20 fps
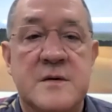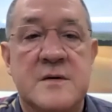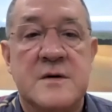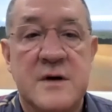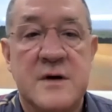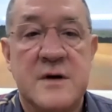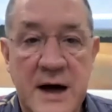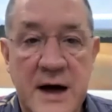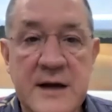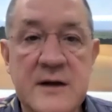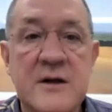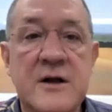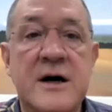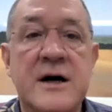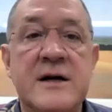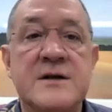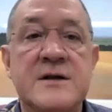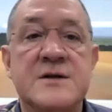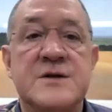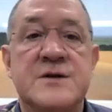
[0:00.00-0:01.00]

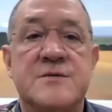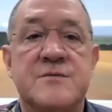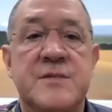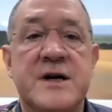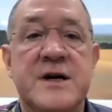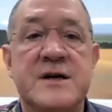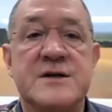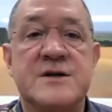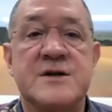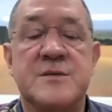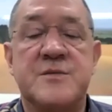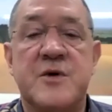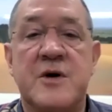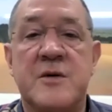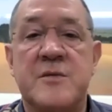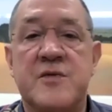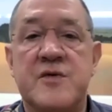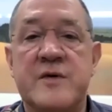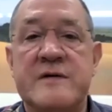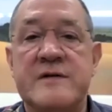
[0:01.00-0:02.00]
guidelines based
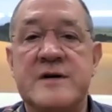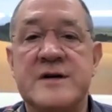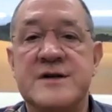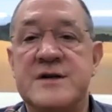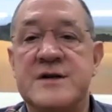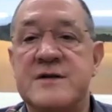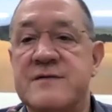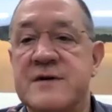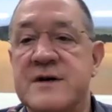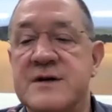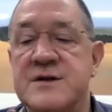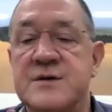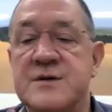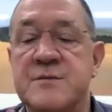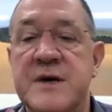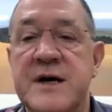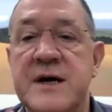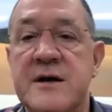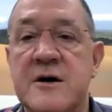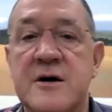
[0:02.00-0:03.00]
upon previous events
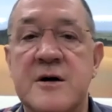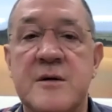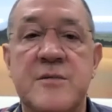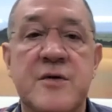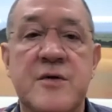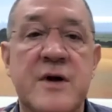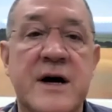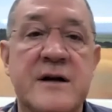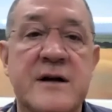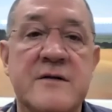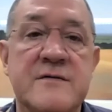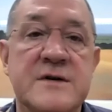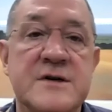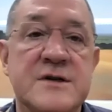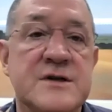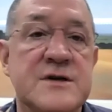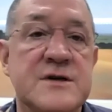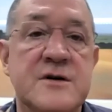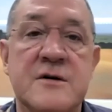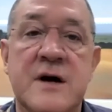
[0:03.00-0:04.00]
may not apply to
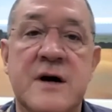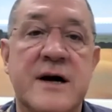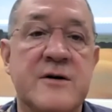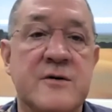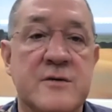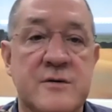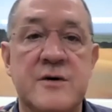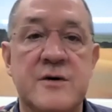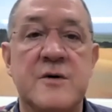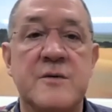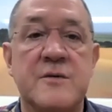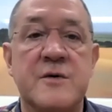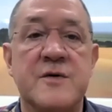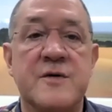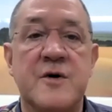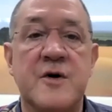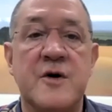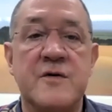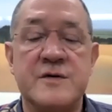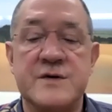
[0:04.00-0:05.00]
this year. I don't know. With
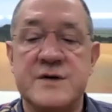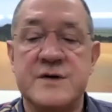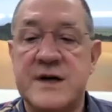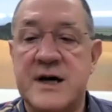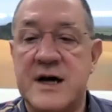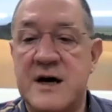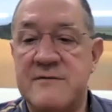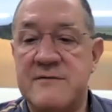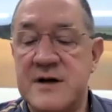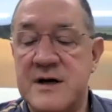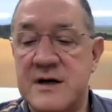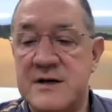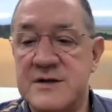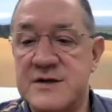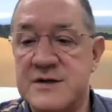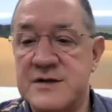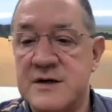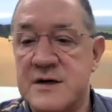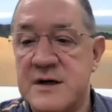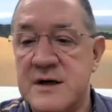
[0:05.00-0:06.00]
all those
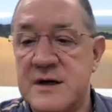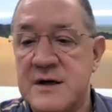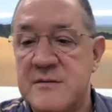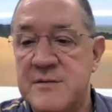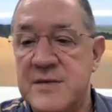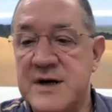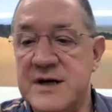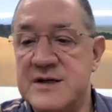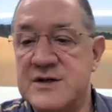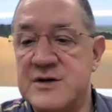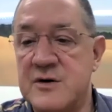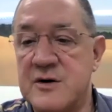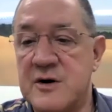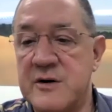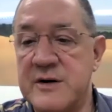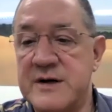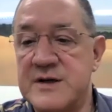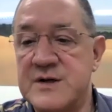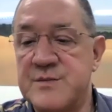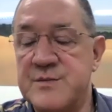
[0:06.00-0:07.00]
caveats, based on
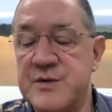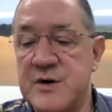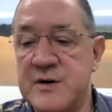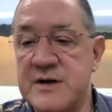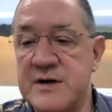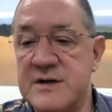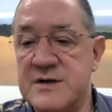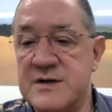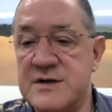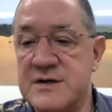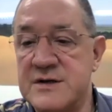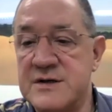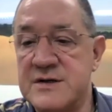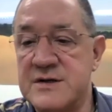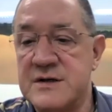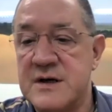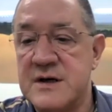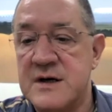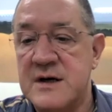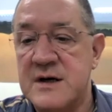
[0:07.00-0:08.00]
our
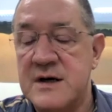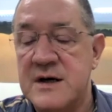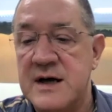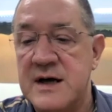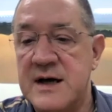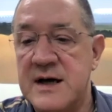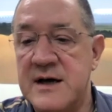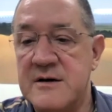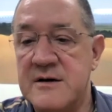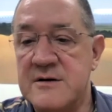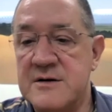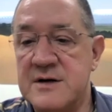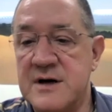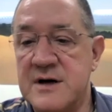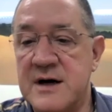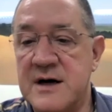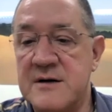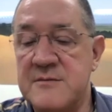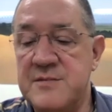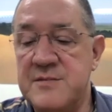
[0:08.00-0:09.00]
experiences, and
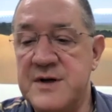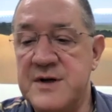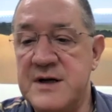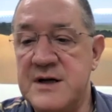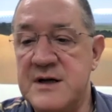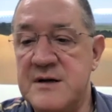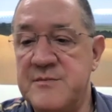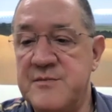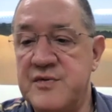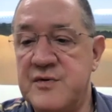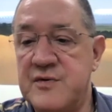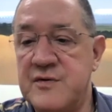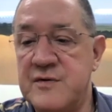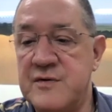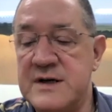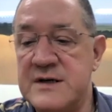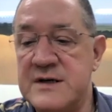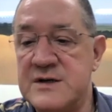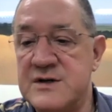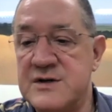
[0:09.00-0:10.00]
I'd be
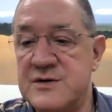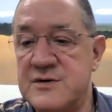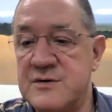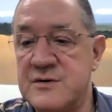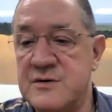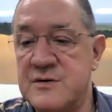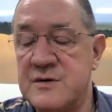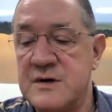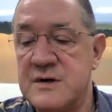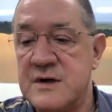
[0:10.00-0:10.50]
pleased to